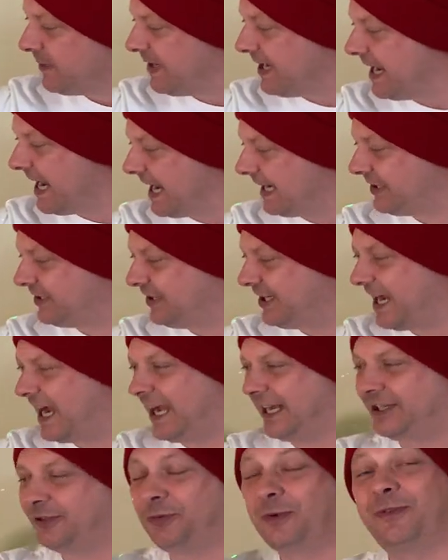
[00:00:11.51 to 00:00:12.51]
Yes,
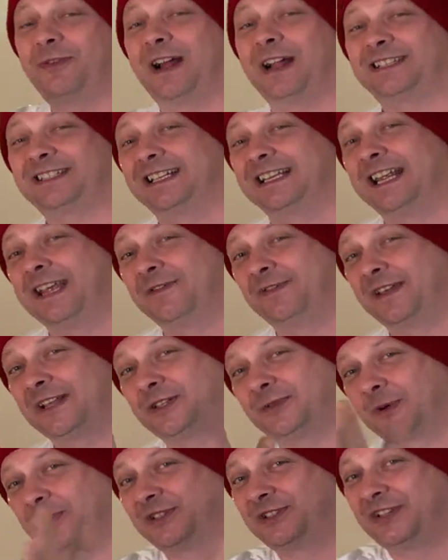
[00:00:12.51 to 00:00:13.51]
yes, we've had to leave
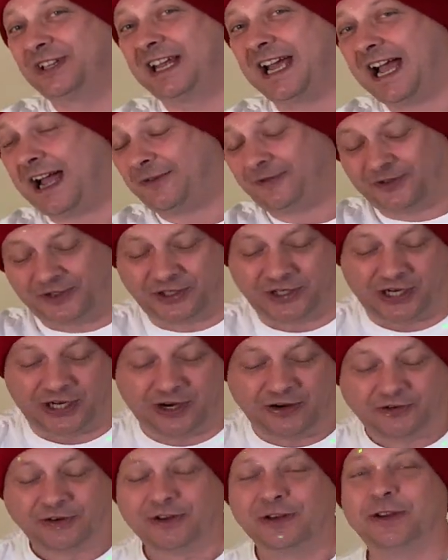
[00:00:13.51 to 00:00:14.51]
this one to the
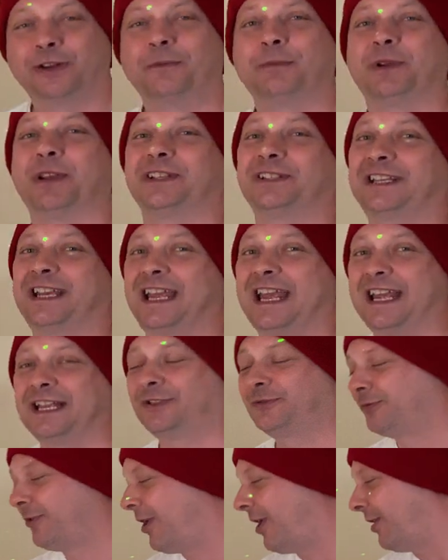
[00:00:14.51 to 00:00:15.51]
afternoon because it
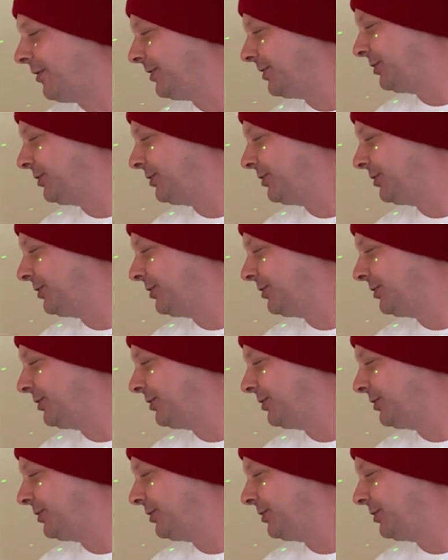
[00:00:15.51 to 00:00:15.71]
is rather